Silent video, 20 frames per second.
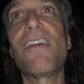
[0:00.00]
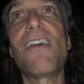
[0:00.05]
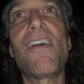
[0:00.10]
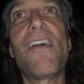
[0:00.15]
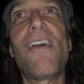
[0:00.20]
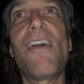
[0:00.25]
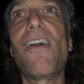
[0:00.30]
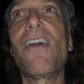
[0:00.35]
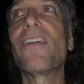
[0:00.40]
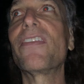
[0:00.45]

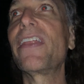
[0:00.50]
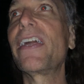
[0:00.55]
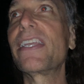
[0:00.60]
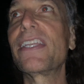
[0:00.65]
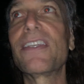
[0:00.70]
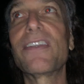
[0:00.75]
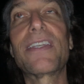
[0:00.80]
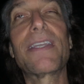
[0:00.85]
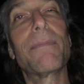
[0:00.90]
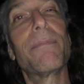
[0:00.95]
all that
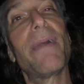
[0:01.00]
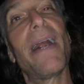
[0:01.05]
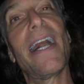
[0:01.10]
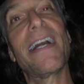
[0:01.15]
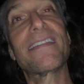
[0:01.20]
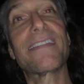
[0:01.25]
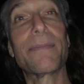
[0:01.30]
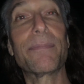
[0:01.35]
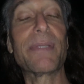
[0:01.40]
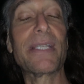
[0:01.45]
you can
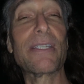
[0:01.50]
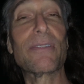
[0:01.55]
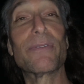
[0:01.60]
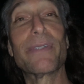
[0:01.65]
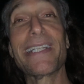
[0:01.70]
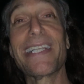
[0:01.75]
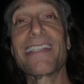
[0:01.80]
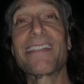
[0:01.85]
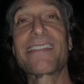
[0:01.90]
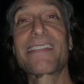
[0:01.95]
possibly
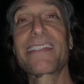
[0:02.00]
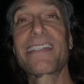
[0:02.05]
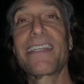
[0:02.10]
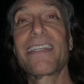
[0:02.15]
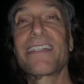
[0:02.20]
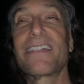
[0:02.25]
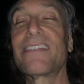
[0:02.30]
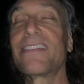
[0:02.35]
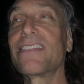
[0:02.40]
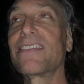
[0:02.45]
risk
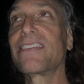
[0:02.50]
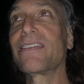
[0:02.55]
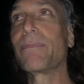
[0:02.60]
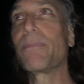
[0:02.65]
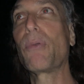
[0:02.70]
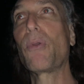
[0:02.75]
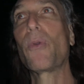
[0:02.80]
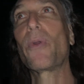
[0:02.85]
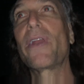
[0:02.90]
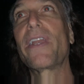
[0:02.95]
to
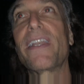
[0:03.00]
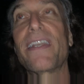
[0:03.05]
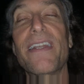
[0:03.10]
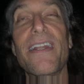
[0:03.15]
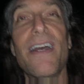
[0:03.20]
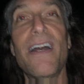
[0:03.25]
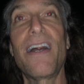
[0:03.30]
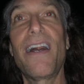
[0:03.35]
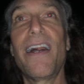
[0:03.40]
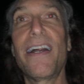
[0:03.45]
support
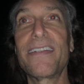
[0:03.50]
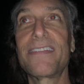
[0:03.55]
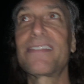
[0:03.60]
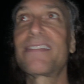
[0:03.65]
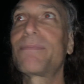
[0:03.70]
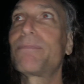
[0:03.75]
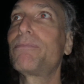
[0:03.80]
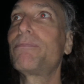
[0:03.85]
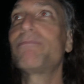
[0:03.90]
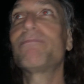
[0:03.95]
us
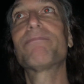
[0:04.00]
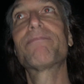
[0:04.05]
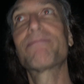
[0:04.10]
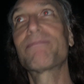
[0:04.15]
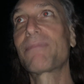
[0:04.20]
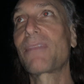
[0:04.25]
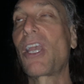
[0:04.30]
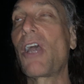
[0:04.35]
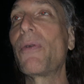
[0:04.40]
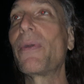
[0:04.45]

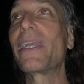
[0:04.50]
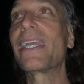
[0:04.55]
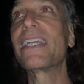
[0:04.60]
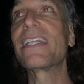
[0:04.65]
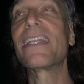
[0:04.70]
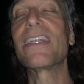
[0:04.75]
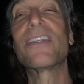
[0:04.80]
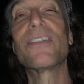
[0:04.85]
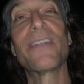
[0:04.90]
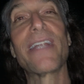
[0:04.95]
going in
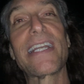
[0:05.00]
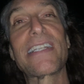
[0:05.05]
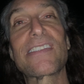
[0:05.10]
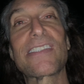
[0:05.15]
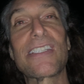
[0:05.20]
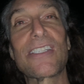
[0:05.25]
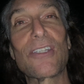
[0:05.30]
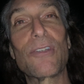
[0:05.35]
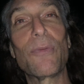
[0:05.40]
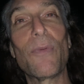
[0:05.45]
the
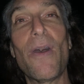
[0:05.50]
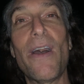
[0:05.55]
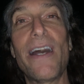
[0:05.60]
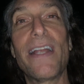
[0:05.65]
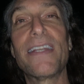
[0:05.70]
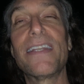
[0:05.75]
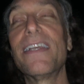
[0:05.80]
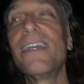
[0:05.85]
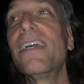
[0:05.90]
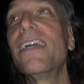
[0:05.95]
direction you
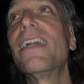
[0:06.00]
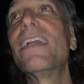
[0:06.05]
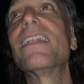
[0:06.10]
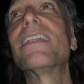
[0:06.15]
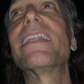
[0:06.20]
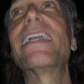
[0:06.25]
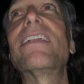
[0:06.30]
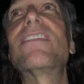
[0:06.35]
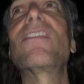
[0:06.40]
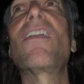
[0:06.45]
want.
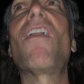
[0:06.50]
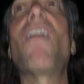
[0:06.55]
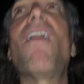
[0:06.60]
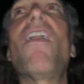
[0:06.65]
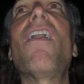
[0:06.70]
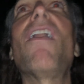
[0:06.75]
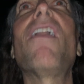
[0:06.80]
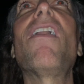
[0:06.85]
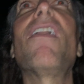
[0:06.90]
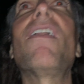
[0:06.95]
Let's
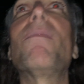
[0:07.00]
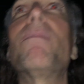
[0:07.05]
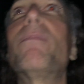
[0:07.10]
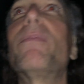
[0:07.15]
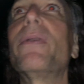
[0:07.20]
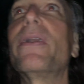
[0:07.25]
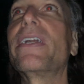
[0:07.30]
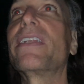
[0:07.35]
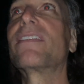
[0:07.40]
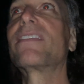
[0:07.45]
all
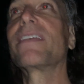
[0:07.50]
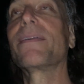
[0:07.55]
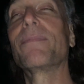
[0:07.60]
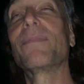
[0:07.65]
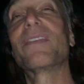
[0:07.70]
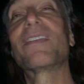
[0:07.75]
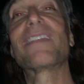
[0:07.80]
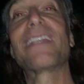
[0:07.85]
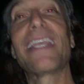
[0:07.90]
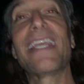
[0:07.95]
put some
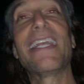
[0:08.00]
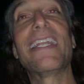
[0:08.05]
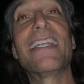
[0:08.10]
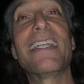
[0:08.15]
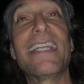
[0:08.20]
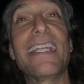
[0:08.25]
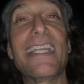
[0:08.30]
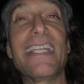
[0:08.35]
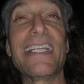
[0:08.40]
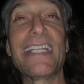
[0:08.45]

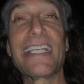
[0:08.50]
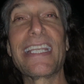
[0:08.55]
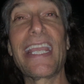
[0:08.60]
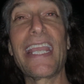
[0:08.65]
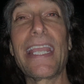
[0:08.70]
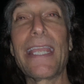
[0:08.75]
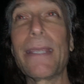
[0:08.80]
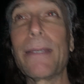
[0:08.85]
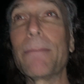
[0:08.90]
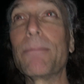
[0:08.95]
skin in the
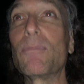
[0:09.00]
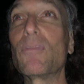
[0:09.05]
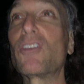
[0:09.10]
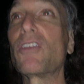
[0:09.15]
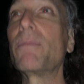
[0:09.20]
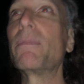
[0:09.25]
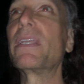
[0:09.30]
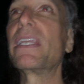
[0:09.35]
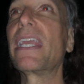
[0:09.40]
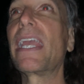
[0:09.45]
game to
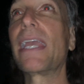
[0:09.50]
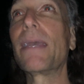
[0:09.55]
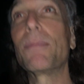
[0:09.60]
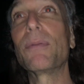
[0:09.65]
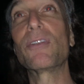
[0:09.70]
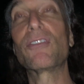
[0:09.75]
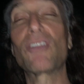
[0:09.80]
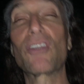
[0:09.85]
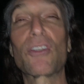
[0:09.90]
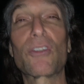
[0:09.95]
be
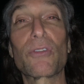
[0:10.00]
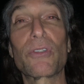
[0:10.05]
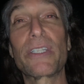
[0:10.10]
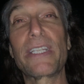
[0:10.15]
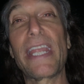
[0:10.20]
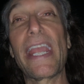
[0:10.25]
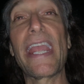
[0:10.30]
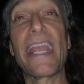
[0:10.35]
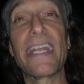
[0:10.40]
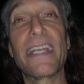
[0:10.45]
able to
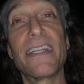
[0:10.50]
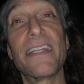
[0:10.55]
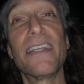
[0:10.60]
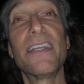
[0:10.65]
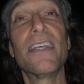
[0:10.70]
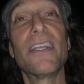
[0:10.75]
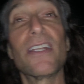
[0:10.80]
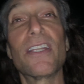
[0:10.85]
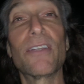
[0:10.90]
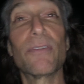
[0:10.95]
create
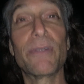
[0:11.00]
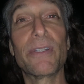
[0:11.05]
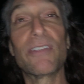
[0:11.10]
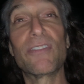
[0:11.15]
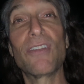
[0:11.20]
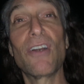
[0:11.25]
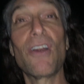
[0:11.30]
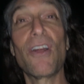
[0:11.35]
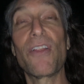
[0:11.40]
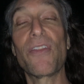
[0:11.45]
the
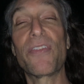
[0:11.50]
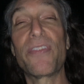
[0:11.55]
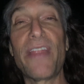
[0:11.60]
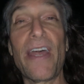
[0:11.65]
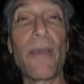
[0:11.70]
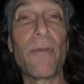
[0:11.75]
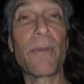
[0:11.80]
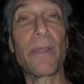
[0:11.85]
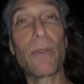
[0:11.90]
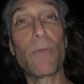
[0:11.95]
result
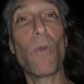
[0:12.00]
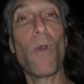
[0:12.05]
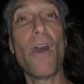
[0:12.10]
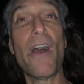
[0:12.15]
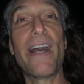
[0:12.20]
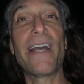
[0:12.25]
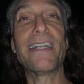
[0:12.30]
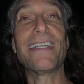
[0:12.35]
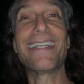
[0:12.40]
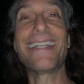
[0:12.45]
that we
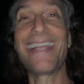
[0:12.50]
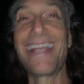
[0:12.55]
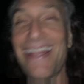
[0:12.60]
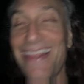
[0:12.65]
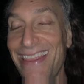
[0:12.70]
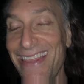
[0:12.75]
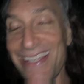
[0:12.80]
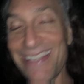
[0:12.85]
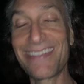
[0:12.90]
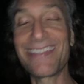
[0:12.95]
want.
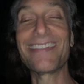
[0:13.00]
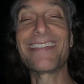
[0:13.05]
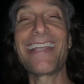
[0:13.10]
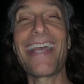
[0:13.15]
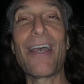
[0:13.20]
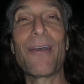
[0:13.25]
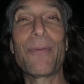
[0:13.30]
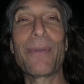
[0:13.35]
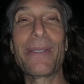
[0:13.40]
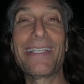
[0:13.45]
And this is
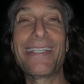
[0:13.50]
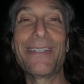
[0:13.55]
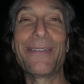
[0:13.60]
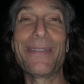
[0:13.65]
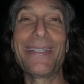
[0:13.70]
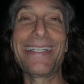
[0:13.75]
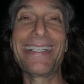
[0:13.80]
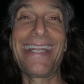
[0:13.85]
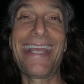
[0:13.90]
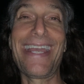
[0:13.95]
how we do
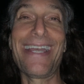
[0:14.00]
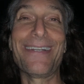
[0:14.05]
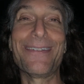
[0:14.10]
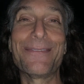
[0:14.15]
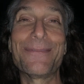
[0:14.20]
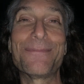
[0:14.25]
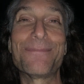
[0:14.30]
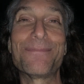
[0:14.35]
it now.